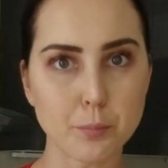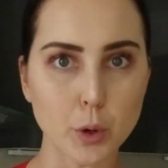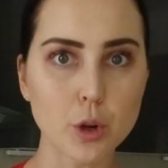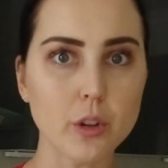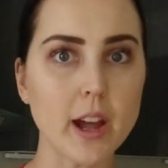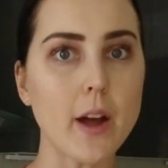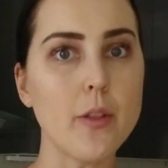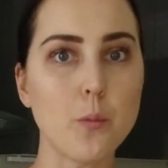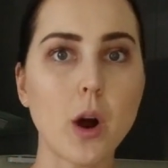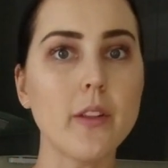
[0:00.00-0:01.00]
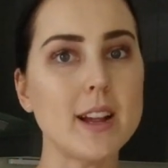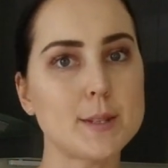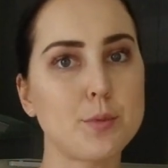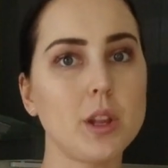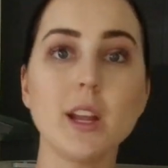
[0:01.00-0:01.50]
boil that, and then while that's
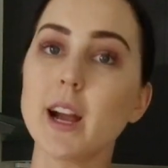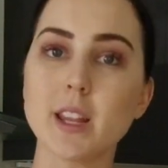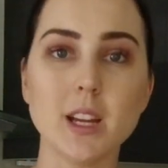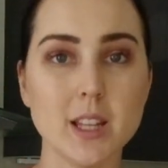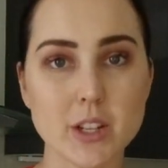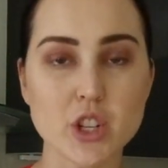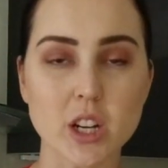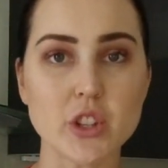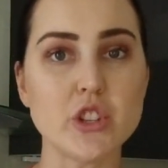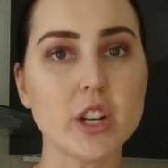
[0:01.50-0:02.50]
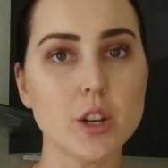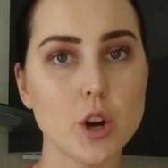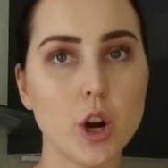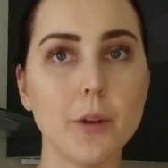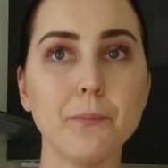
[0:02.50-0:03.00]
boiling, I can then chuck the chicken
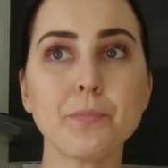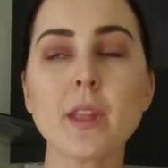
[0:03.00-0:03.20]
on.